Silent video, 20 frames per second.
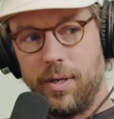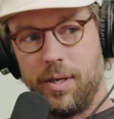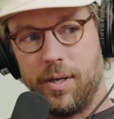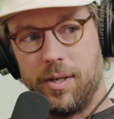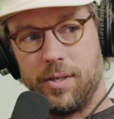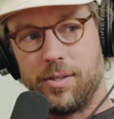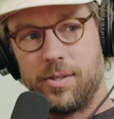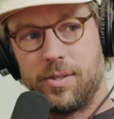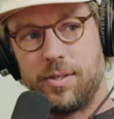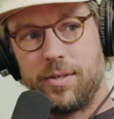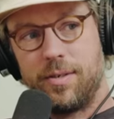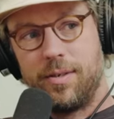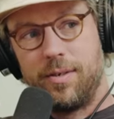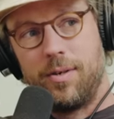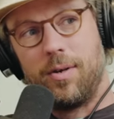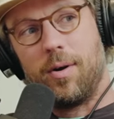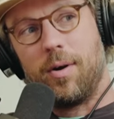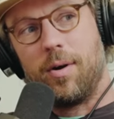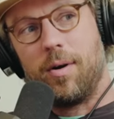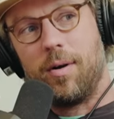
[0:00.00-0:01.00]
because
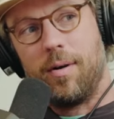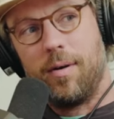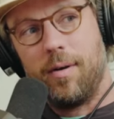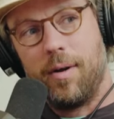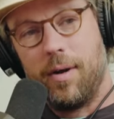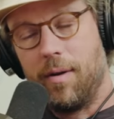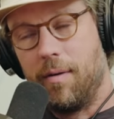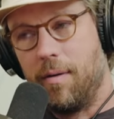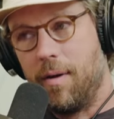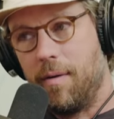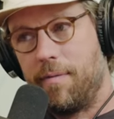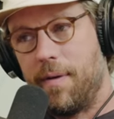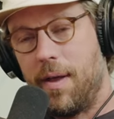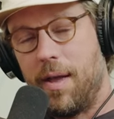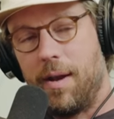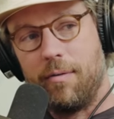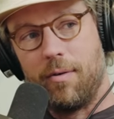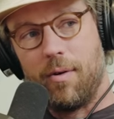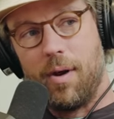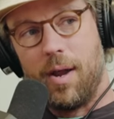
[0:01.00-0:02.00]
you're a, a,
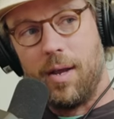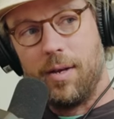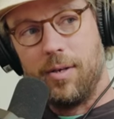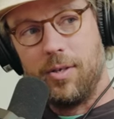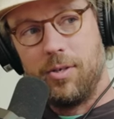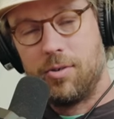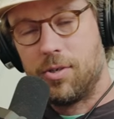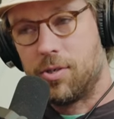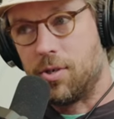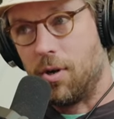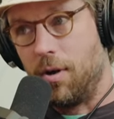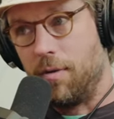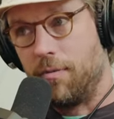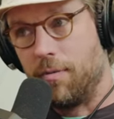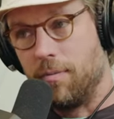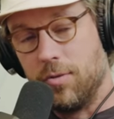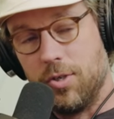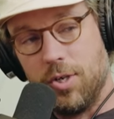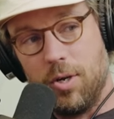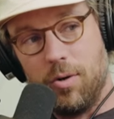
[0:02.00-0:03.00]
fan of Grant, you just heard
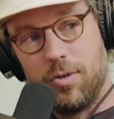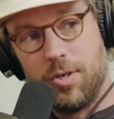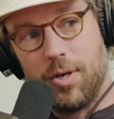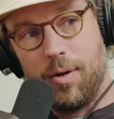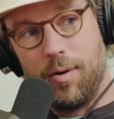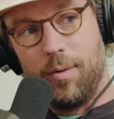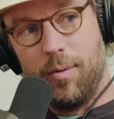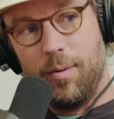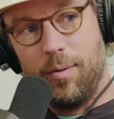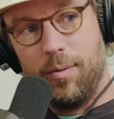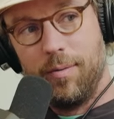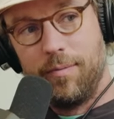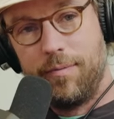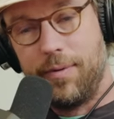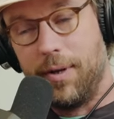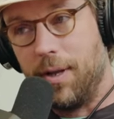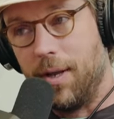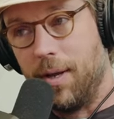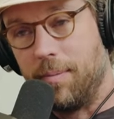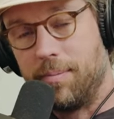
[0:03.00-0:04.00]
from JoJo
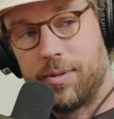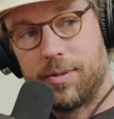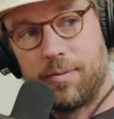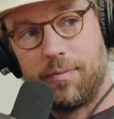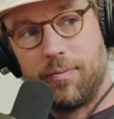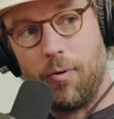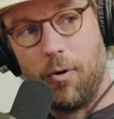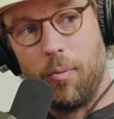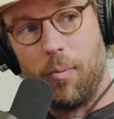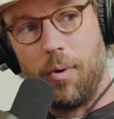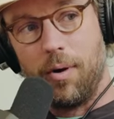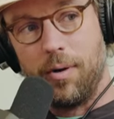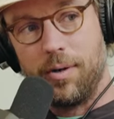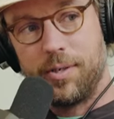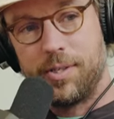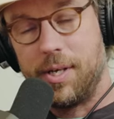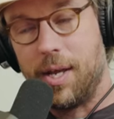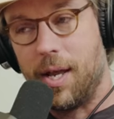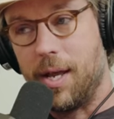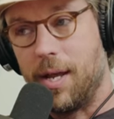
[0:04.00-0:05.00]
Phillips, former
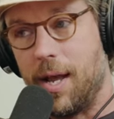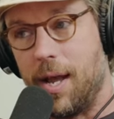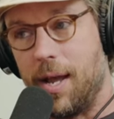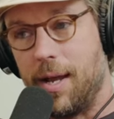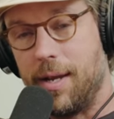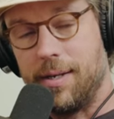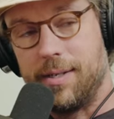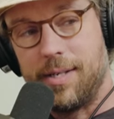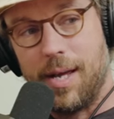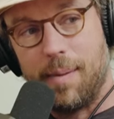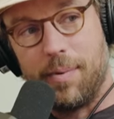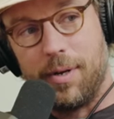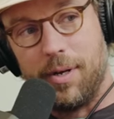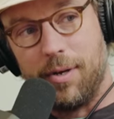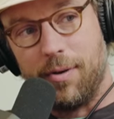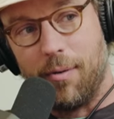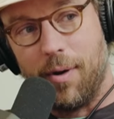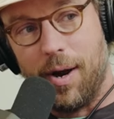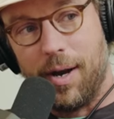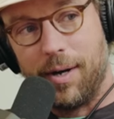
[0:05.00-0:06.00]
CIA deputy
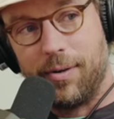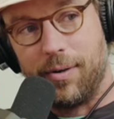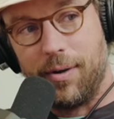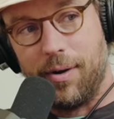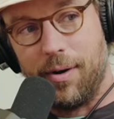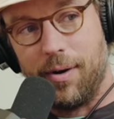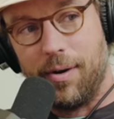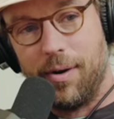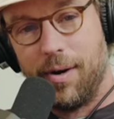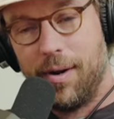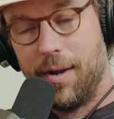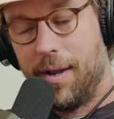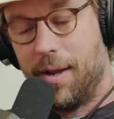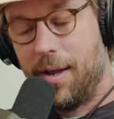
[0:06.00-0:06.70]
director,